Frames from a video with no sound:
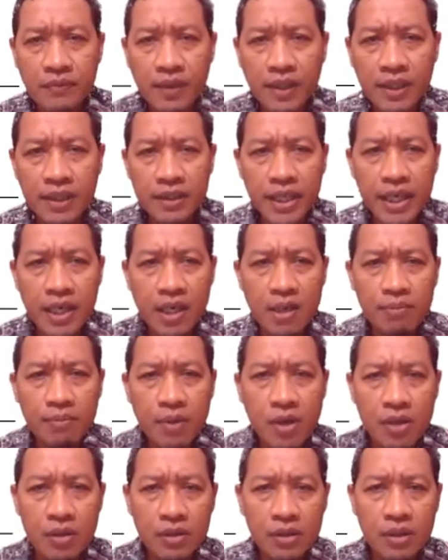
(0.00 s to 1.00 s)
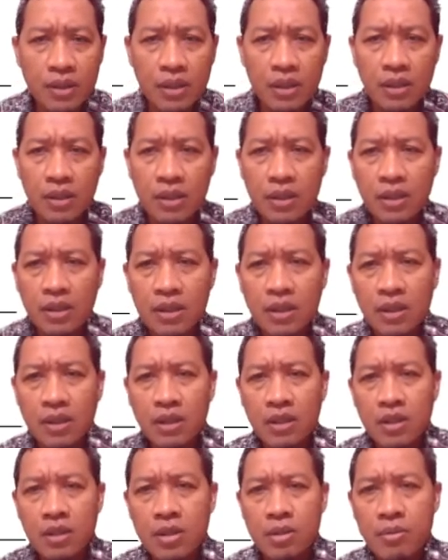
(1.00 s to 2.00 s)
tell about
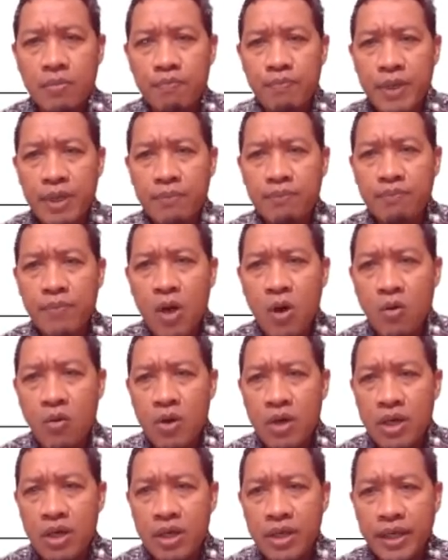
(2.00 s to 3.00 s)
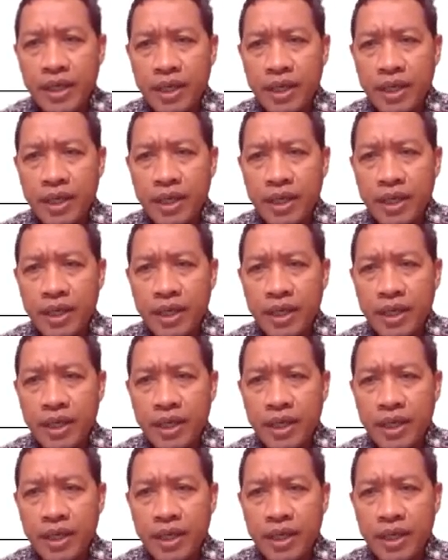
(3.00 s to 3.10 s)
peak power